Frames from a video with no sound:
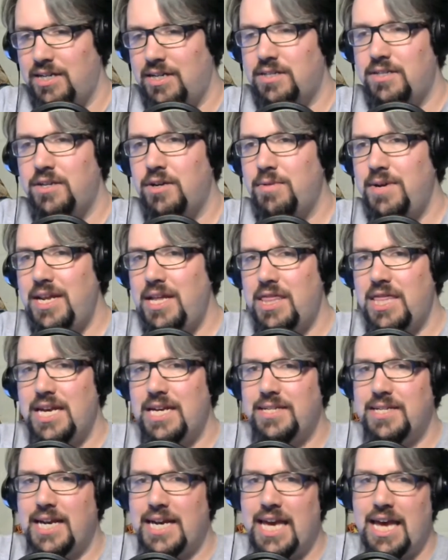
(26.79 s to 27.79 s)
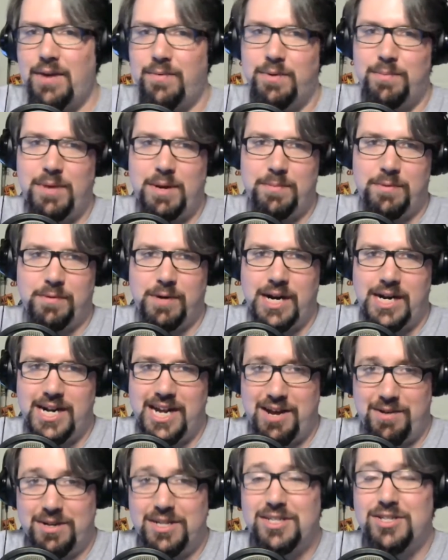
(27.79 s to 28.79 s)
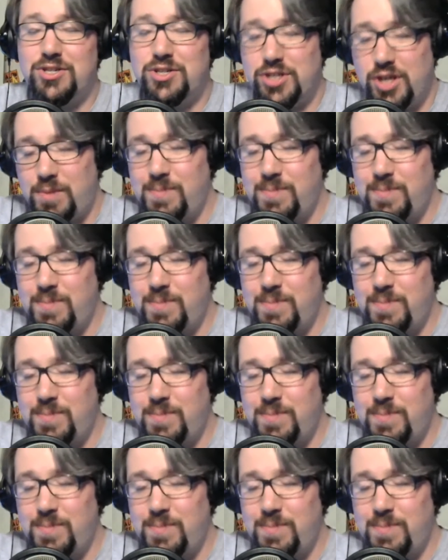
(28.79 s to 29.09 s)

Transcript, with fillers: Just so many things I can't remember right now because there's